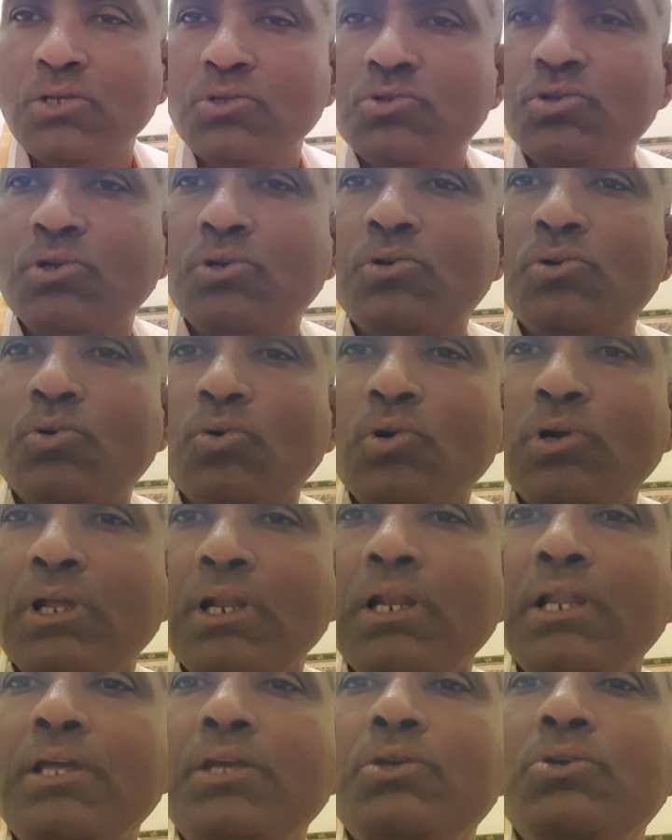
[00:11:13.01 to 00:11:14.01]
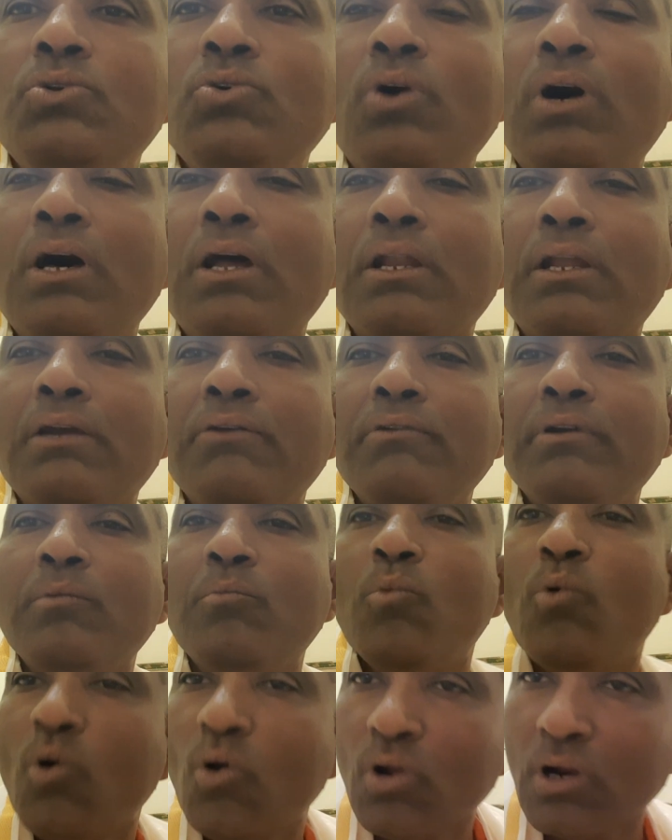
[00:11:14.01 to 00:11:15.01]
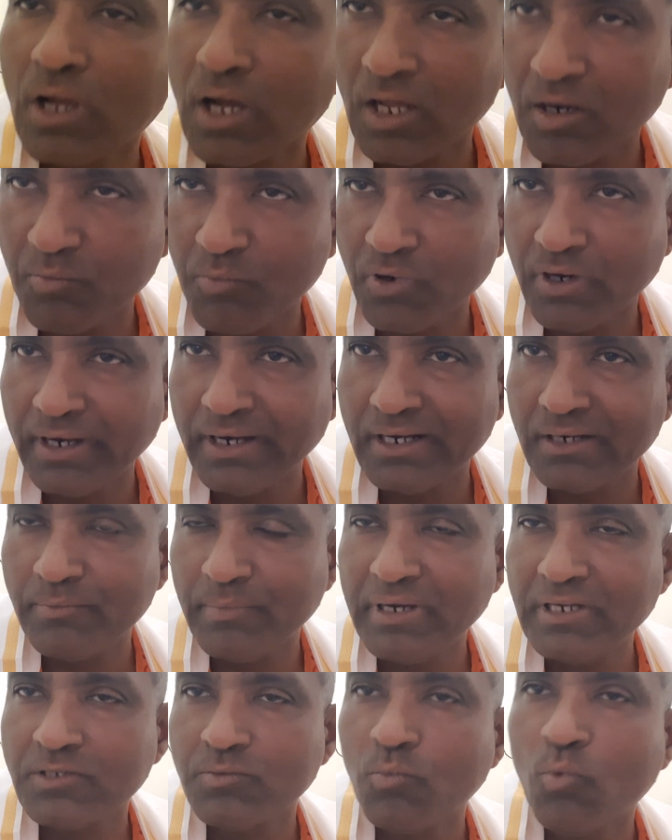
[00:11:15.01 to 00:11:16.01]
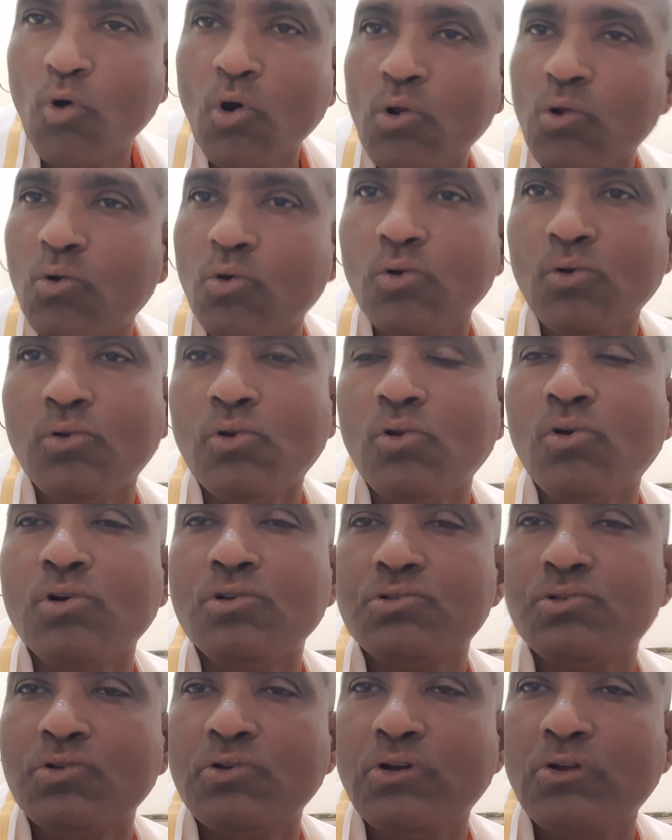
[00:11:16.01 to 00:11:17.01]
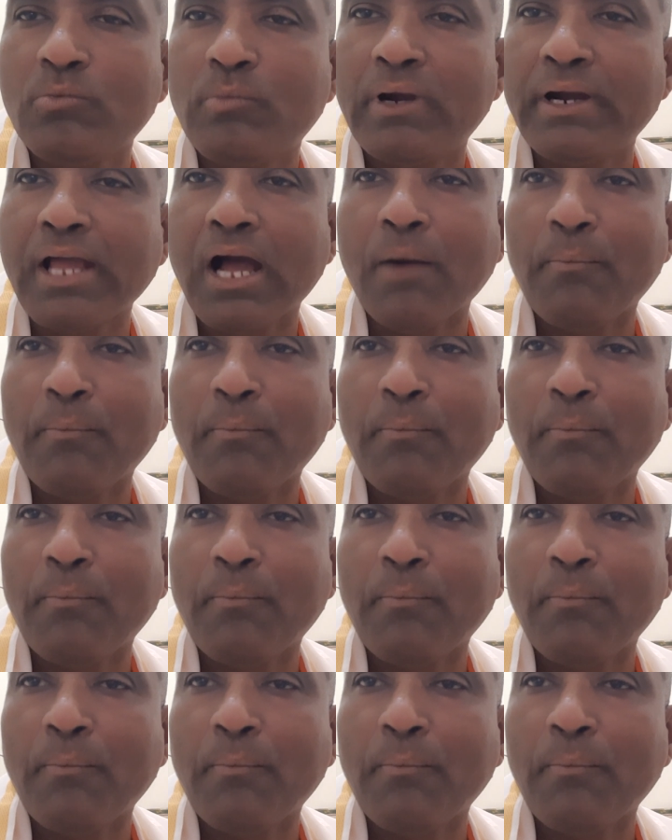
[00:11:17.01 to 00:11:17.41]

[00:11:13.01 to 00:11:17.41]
So totally you are giving more carbohydrate, means more glucose to your body.